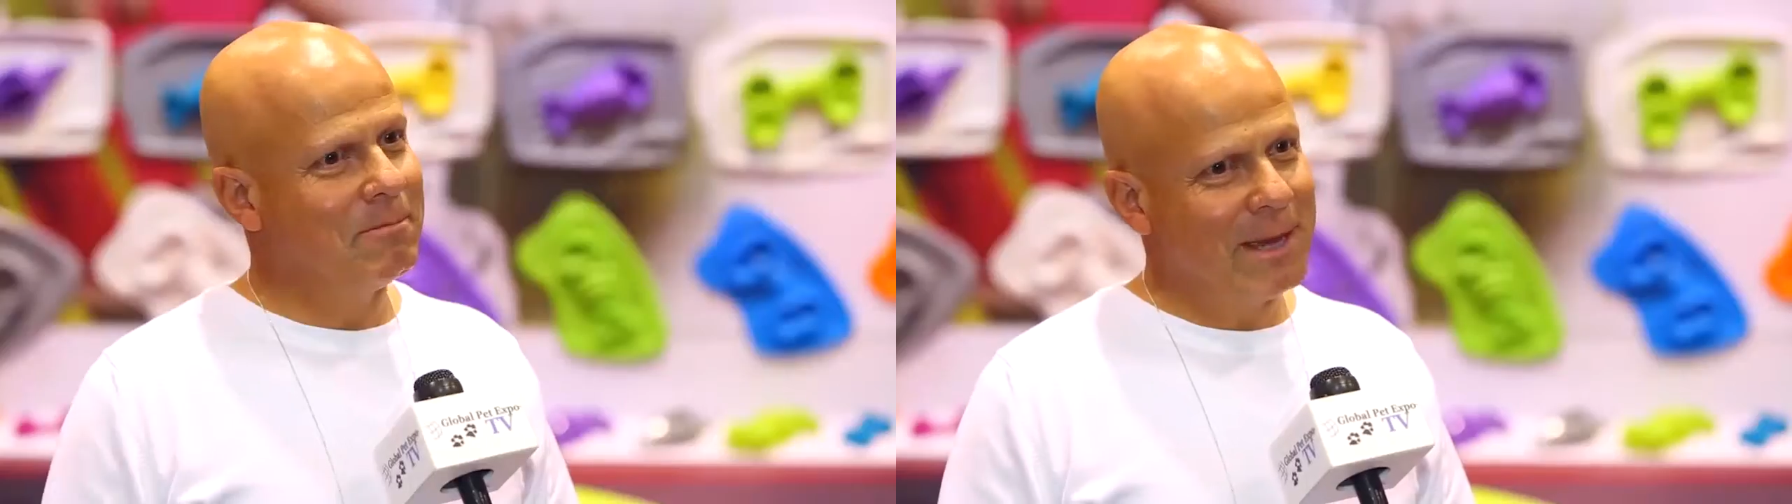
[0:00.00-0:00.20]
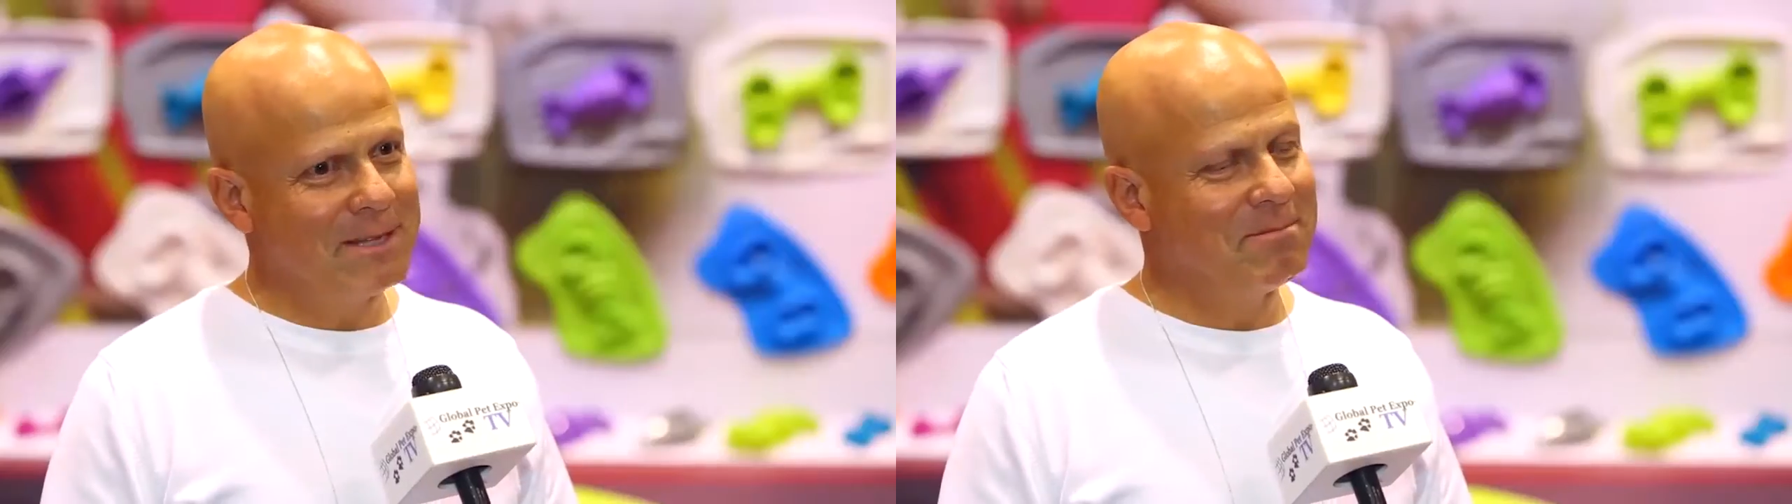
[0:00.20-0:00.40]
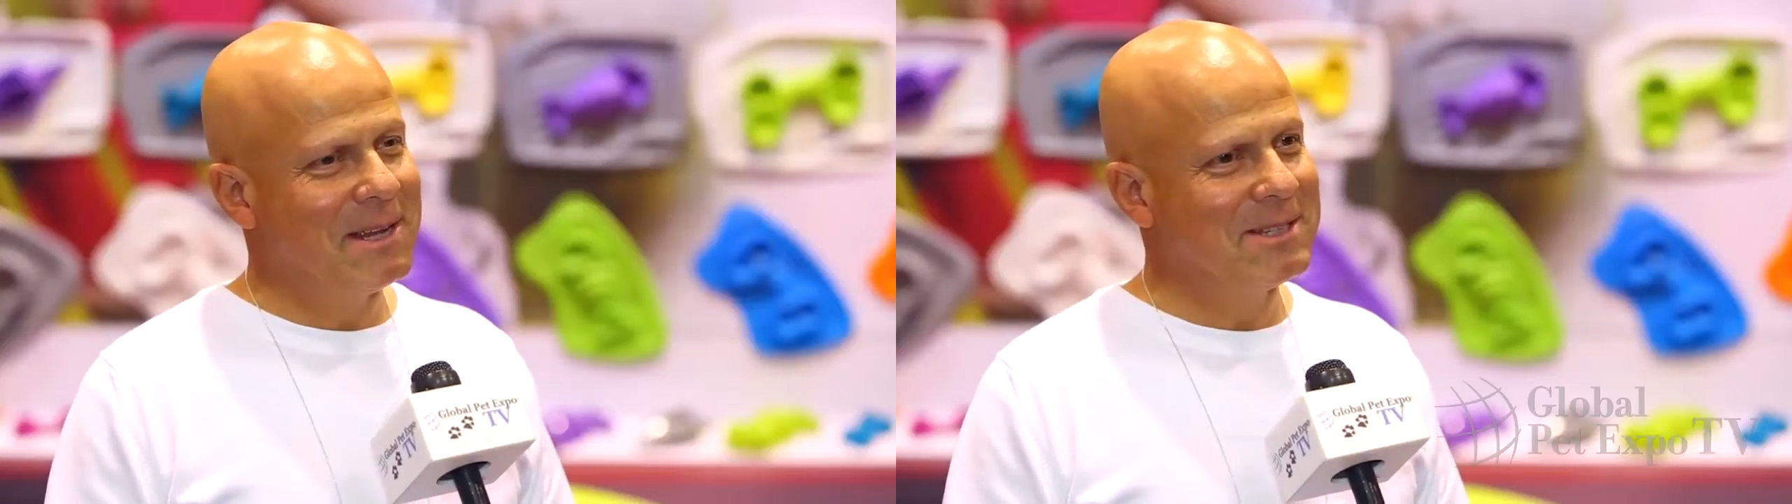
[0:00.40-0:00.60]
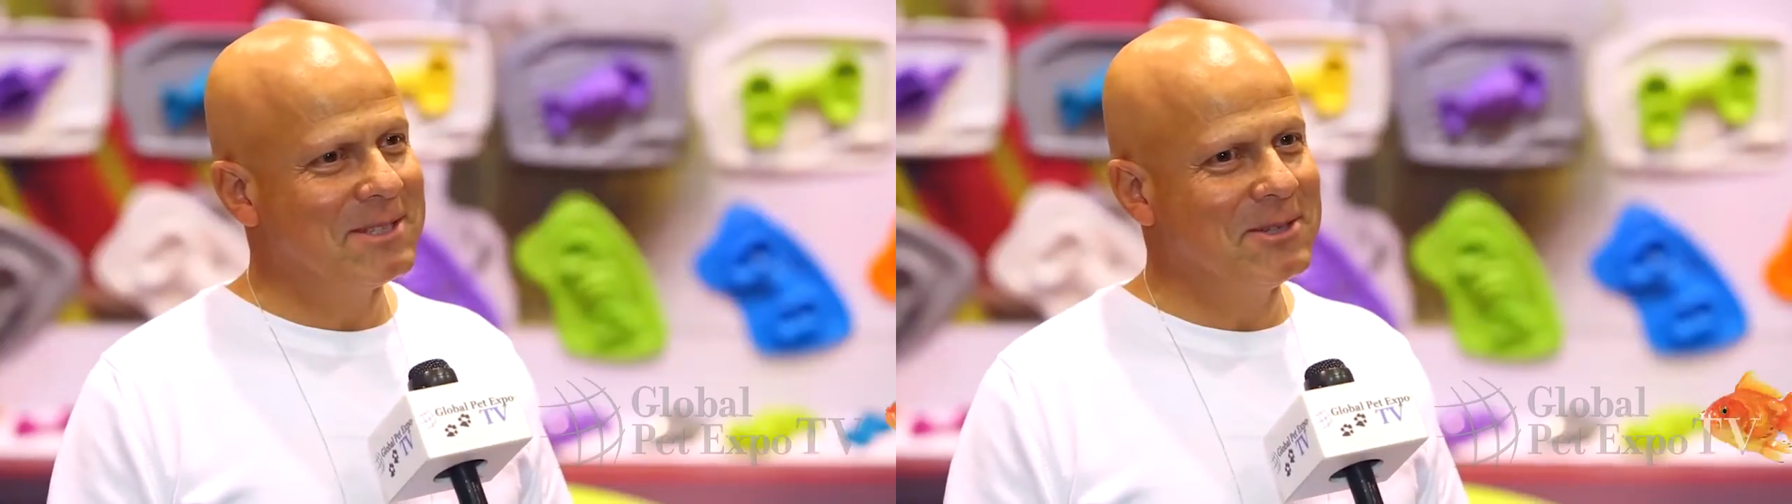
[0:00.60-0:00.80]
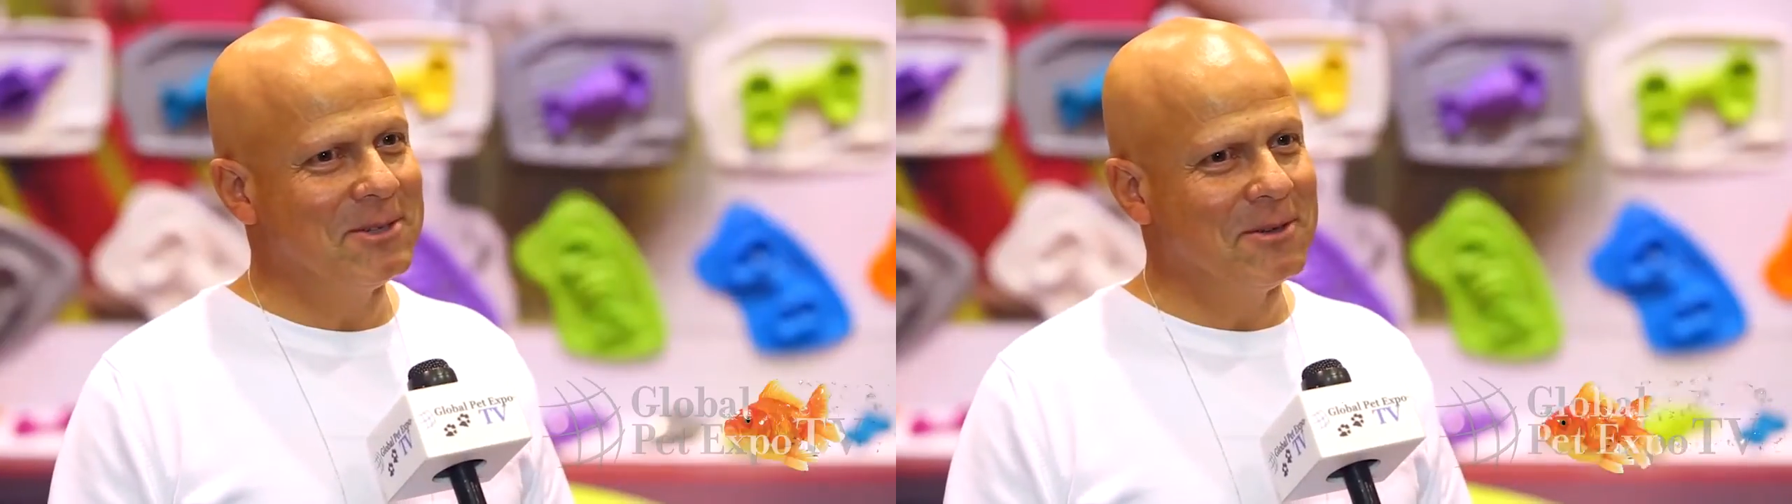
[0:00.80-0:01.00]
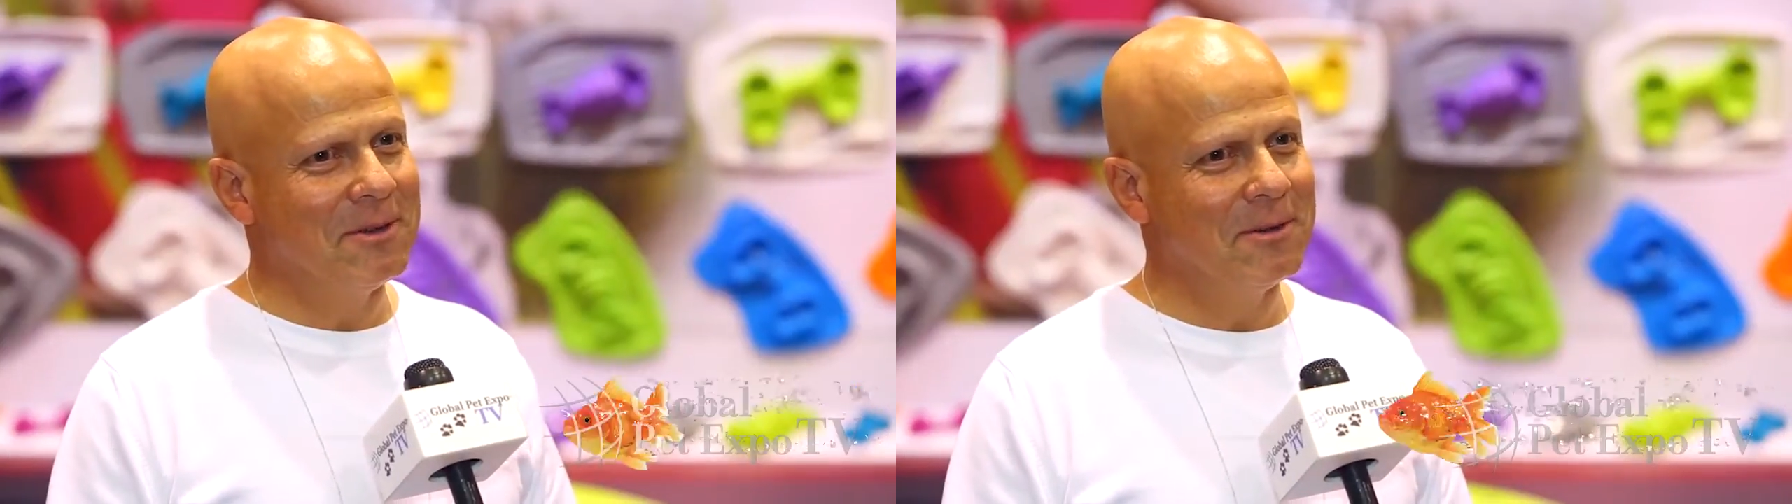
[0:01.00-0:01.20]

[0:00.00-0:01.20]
best place to